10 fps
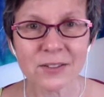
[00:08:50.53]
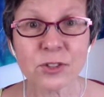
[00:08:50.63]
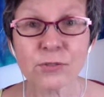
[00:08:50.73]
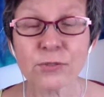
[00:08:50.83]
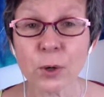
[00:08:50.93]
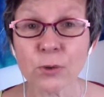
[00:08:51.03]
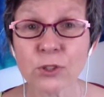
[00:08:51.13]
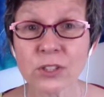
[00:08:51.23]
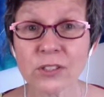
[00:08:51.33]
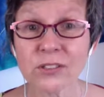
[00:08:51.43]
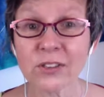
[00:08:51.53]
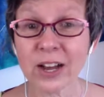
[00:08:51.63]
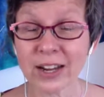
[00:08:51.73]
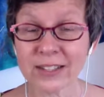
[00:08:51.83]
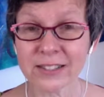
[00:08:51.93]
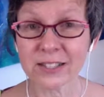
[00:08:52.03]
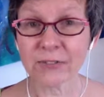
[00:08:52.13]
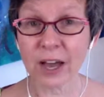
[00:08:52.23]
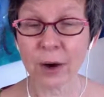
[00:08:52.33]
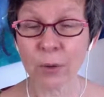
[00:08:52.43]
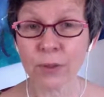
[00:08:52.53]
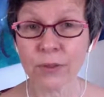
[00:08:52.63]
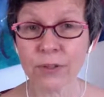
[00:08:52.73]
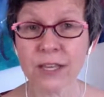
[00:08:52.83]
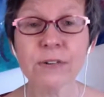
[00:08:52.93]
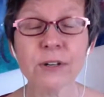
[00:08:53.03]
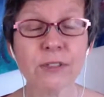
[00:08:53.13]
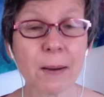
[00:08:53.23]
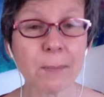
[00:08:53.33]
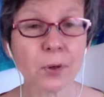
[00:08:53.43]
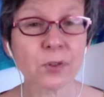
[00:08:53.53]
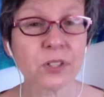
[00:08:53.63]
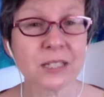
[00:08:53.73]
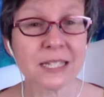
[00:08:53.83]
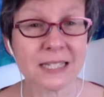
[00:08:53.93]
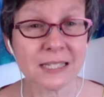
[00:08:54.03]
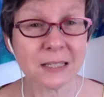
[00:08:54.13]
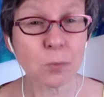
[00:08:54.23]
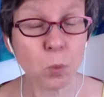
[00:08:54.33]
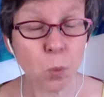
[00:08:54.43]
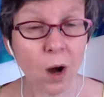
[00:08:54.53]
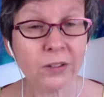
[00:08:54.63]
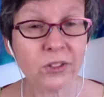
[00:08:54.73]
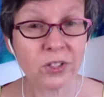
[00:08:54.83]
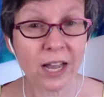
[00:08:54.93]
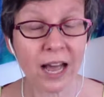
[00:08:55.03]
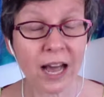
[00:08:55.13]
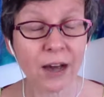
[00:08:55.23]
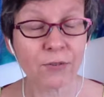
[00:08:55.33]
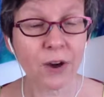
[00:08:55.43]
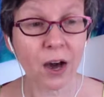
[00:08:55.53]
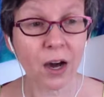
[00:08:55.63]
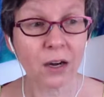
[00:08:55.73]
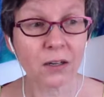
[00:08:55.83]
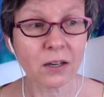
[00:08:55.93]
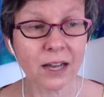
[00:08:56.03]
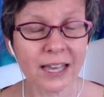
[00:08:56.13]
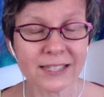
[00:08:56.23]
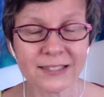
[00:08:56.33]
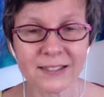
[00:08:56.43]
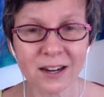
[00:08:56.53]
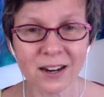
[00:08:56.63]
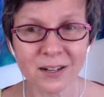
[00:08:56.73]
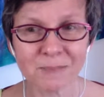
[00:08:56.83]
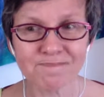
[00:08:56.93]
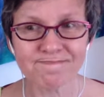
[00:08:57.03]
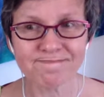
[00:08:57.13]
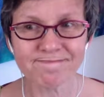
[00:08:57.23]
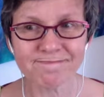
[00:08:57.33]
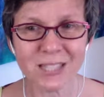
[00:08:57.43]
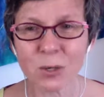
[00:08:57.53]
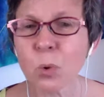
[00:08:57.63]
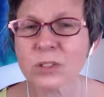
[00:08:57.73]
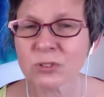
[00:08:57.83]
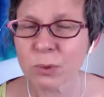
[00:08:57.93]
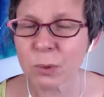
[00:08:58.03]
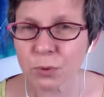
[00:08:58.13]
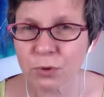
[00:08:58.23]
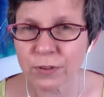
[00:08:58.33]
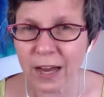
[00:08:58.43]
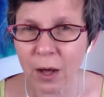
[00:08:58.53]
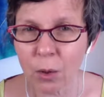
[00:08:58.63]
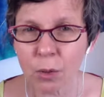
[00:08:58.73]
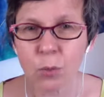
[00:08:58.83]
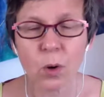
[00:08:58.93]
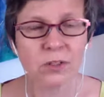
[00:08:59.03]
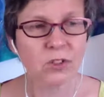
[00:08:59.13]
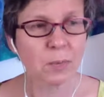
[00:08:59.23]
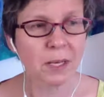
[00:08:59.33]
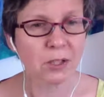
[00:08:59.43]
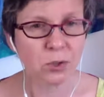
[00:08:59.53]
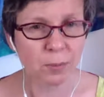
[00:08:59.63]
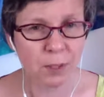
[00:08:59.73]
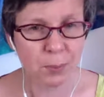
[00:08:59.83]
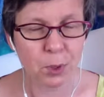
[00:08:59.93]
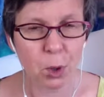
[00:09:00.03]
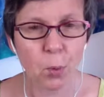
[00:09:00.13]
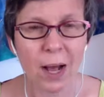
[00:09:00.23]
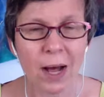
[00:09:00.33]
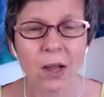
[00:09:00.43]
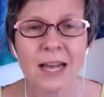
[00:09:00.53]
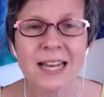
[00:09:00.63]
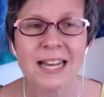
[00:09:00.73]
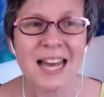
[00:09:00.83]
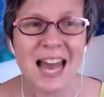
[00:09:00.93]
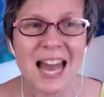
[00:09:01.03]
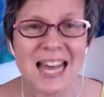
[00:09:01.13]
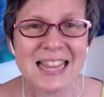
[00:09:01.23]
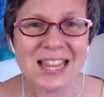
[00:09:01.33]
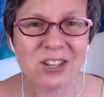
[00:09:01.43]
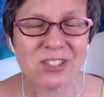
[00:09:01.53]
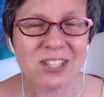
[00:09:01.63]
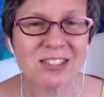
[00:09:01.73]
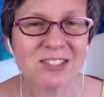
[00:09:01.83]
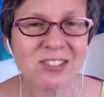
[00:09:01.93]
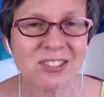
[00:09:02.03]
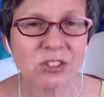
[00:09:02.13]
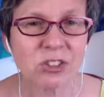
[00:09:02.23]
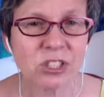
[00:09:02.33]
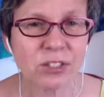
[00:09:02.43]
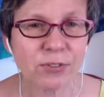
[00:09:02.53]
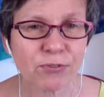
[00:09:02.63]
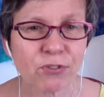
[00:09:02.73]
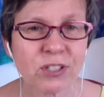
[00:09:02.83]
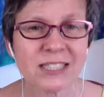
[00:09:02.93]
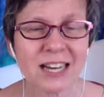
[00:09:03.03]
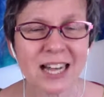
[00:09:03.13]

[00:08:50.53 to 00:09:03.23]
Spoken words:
devotion to the idea of health, even if that person wants to have it wants to improve health, wants to make sure that people are well, there's a different